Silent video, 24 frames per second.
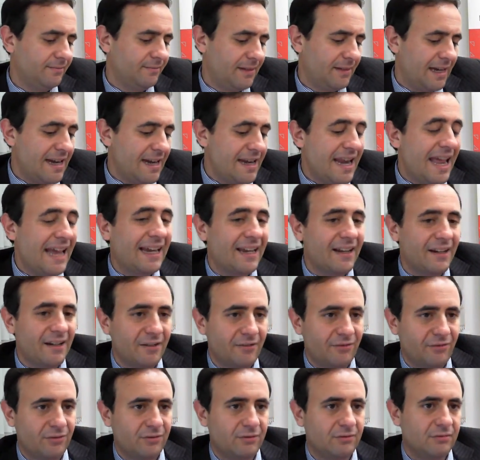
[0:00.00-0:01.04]

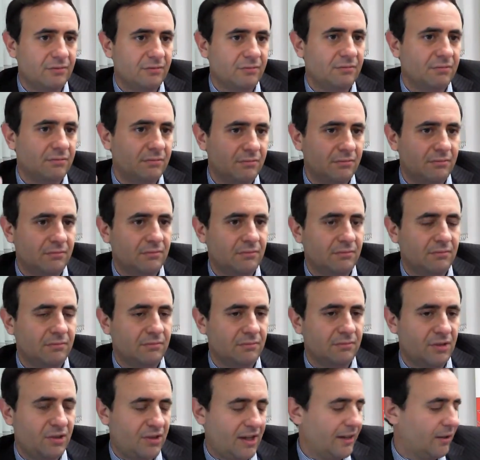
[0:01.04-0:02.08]
negative
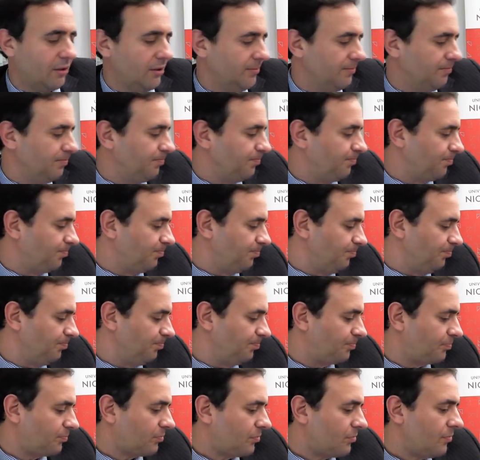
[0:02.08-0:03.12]
cycle.
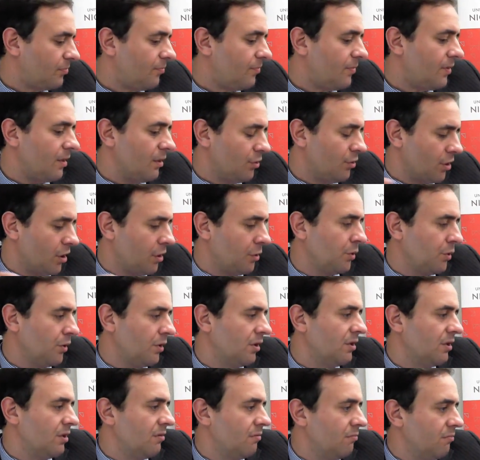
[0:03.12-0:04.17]
So
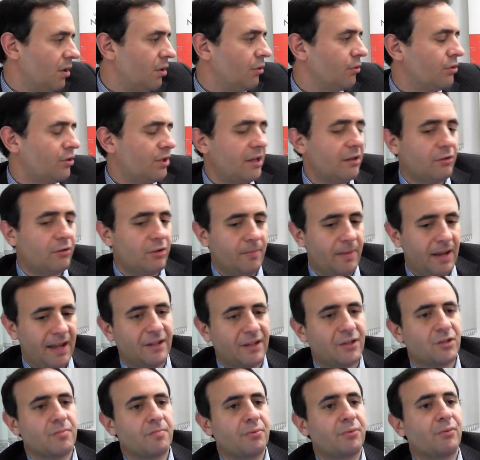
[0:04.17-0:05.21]
most central
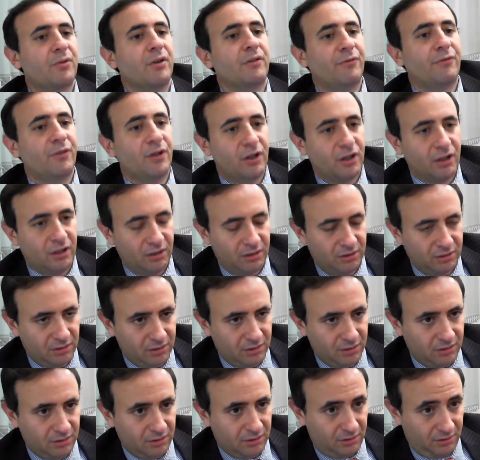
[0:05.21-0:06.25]
banks prefer
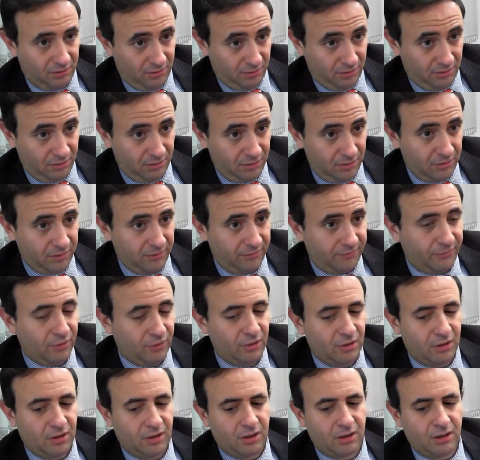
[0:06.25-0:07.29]

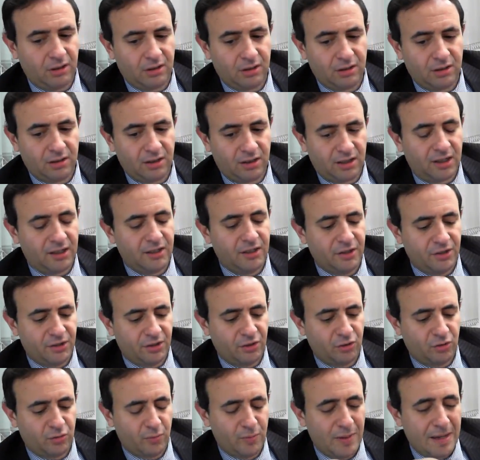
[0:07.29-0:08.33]
for
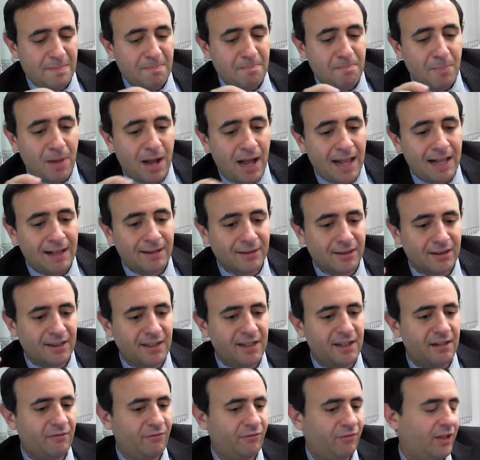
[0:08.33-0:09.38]
currencies to be mildly
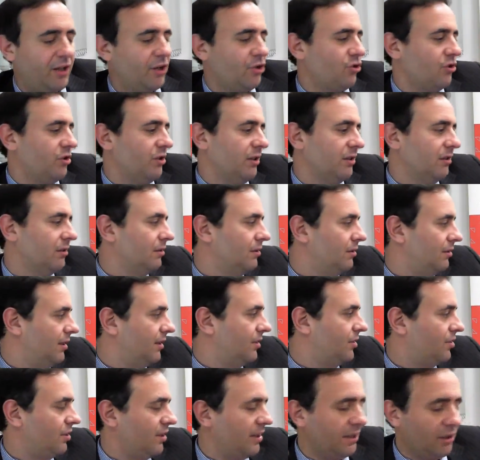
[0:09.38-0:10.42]
inflationary.
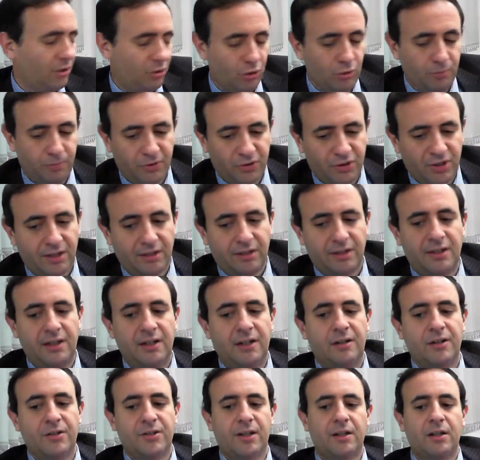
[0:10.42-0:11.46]
let's say 2% a
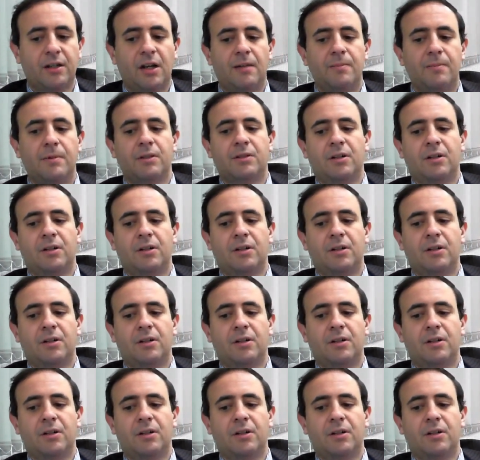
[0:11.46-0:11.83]
year as a common